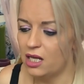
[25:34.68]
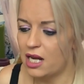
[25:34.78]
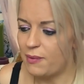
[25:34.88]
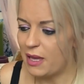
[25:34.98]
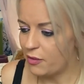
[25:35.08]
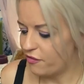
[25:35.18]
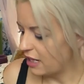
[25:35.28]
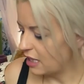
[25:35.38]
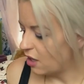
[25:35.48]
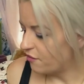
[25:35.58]
You know, people
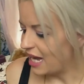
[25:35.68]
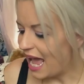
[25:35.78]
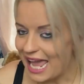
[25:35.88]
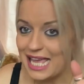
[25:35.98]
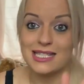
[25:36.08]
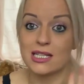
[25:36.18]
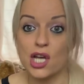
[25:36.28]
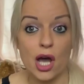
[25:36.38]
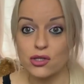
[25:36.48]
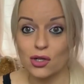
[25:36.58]
think love and hate are
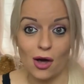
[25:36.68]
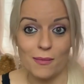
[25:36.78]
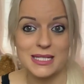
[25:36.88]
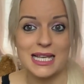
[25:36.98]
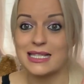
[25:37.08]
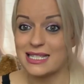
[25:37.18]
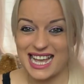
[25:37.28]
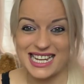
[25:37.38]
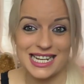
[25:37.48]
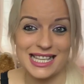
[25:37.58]
total opposites.
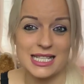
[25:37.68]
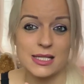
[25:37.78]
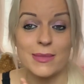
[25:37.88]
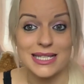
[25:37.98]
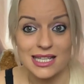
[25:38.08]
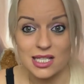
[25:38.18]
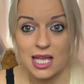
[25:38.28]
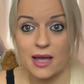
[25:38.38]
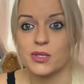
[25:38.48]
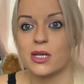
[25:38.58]
It's actually, that's a
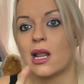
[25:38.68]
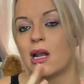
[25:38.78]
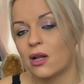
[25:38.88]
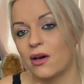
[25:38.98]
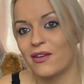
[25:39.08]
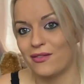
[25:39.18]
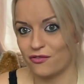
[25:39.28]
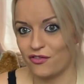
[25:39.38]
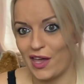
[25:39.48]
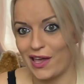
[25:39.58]
misconception. Love
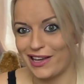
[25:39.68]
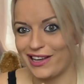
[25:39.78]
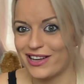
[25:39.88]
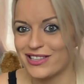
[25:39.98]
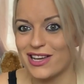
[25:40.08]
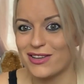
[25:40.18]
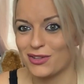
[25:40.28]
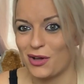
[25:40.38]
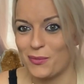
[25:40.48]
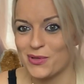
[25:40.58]
and fear are
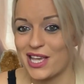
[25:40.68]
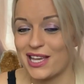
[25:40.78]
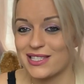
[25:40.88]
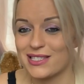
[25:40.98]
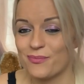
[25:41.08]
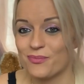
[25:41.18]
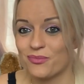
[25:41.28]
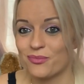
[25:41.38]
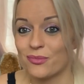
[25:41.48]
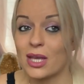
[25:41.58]
total opposites.
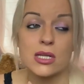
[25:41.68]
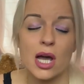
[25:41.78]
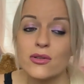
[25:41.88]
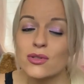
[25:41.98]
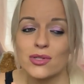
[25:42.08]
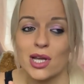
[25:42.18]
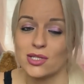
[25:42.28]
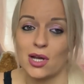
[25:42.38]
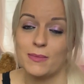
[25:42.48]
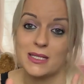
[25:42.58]
Total,
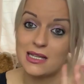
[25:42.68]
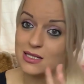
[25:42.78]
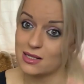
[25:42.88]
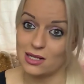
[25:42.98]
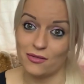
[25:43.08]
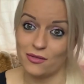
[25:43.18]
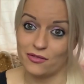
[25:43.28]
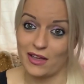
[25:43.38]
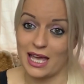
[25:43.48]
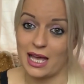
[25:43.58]
total opposites, love
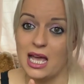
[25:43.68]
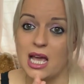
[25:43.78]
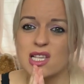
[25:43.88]
and fear.